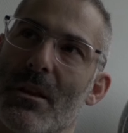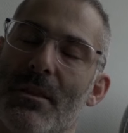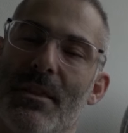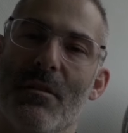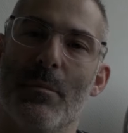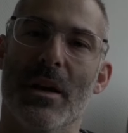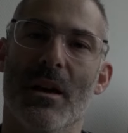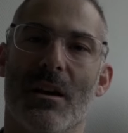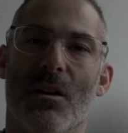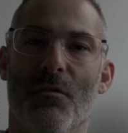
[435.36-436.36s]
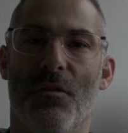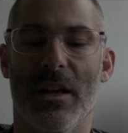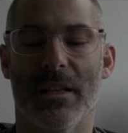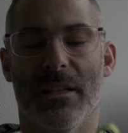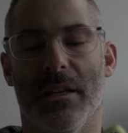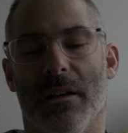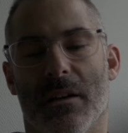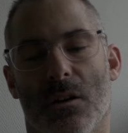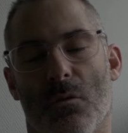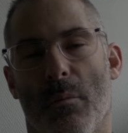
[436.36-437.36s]
there have been
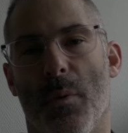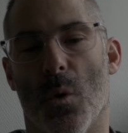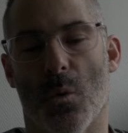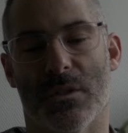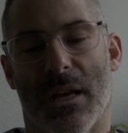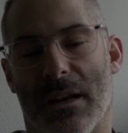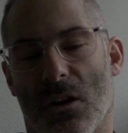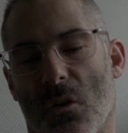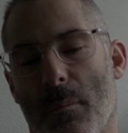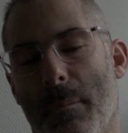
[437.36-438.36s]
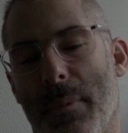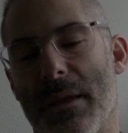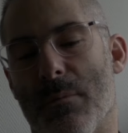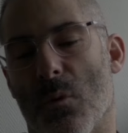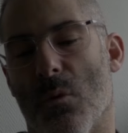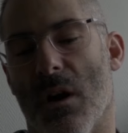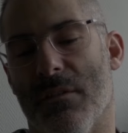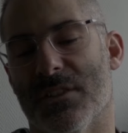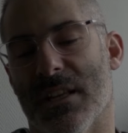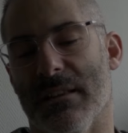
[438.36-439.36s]
conflicting reports, and a lot of people
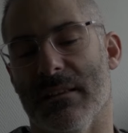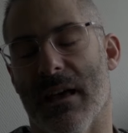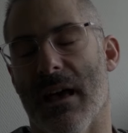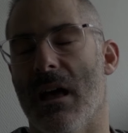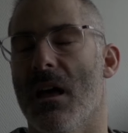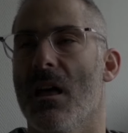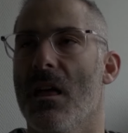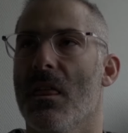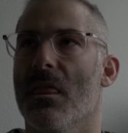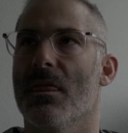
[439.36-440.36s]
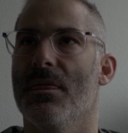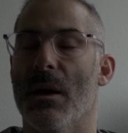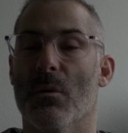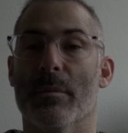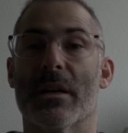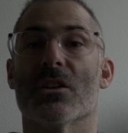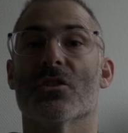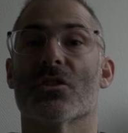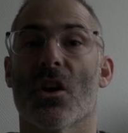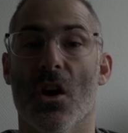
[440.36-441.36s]
have said that they would be
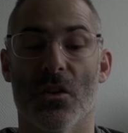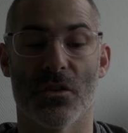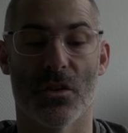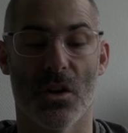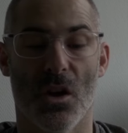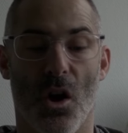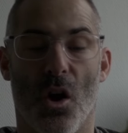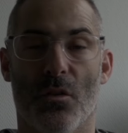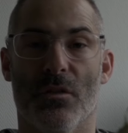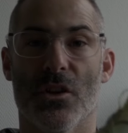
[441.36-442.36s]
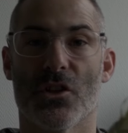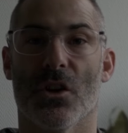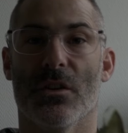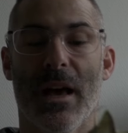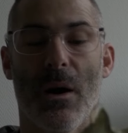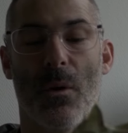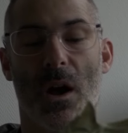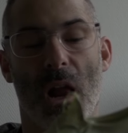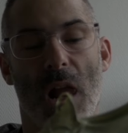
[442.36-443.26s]
concerned over the shoe. Now,